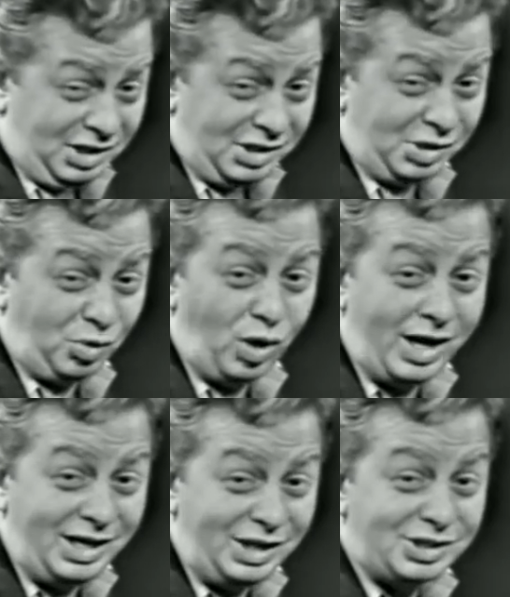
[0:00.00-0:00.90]
kiss
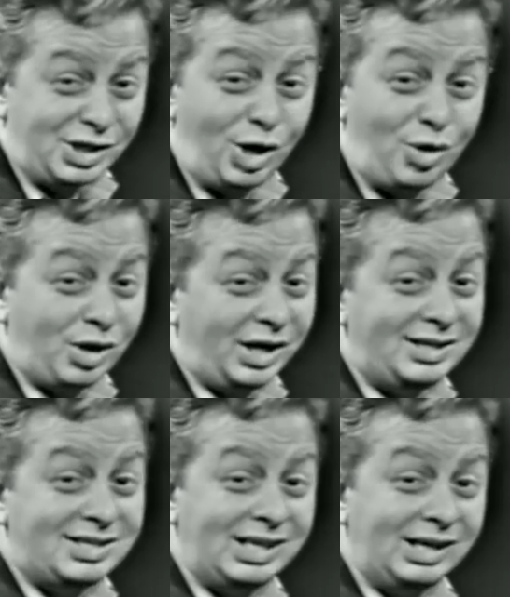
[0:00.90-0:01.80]
away each lonely
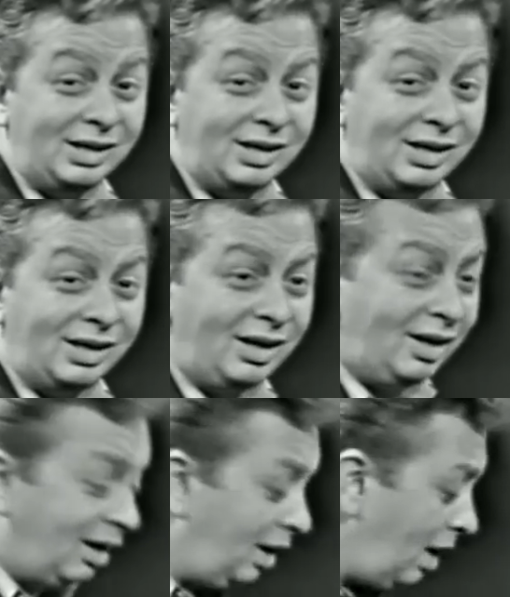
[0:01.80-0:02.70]

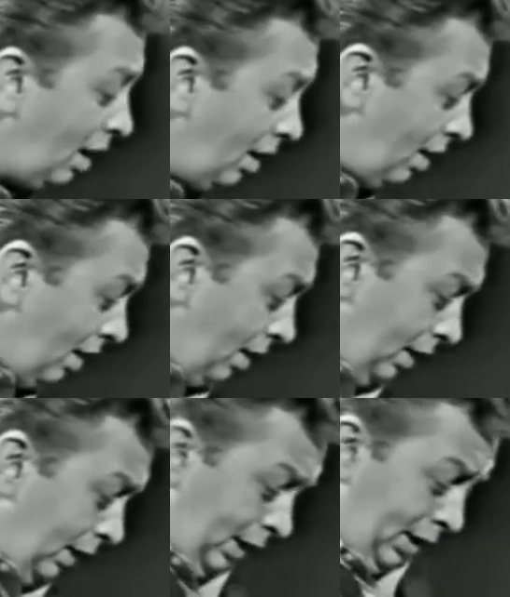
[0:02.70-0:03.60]
tear
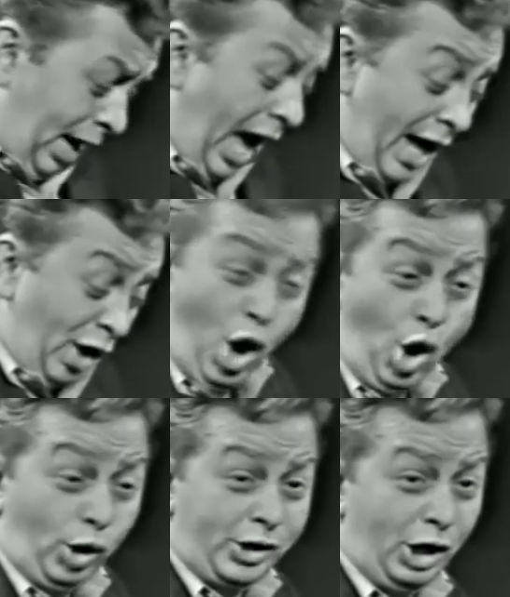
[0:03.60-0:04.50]
and
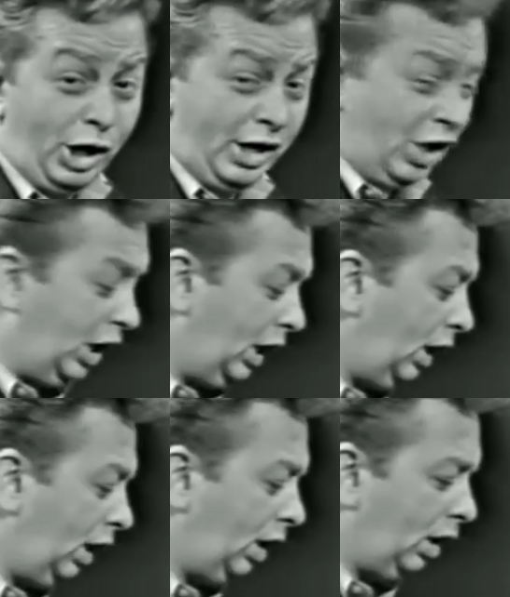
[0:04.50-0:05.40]
hold her
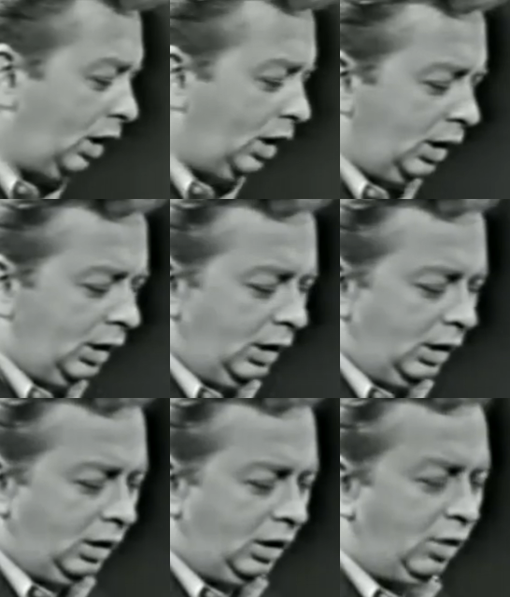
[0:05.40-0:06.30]

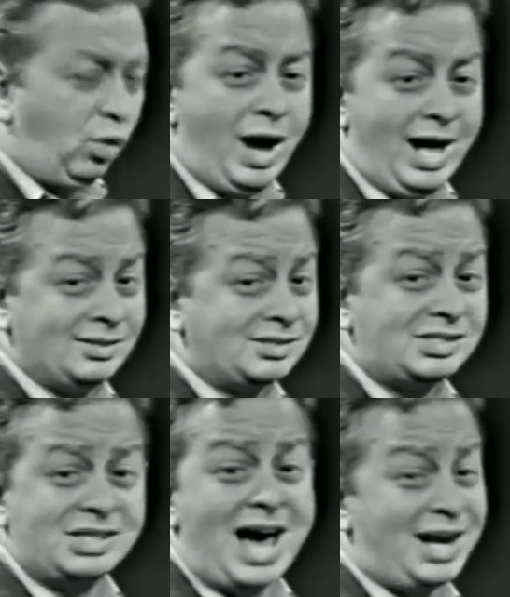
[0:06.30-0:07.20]
near when
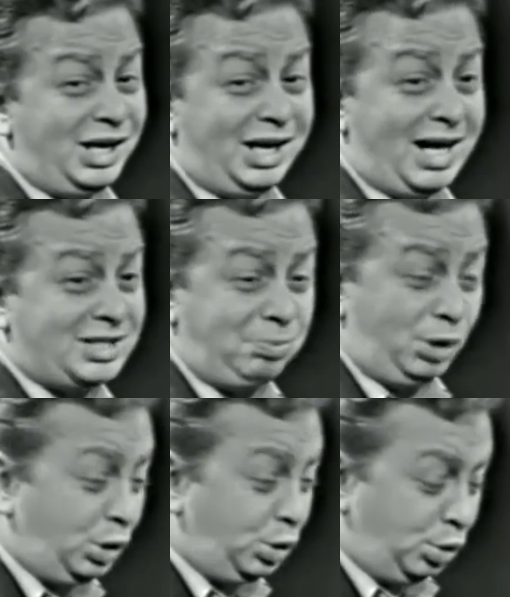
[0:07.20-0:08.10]
Sunny gets
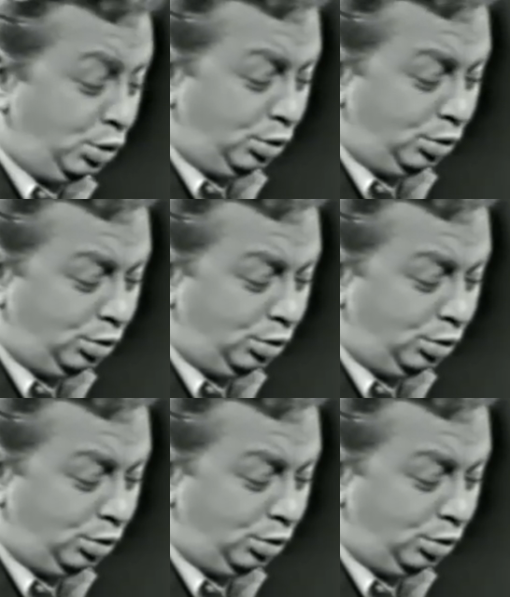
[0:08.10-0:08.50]
blue.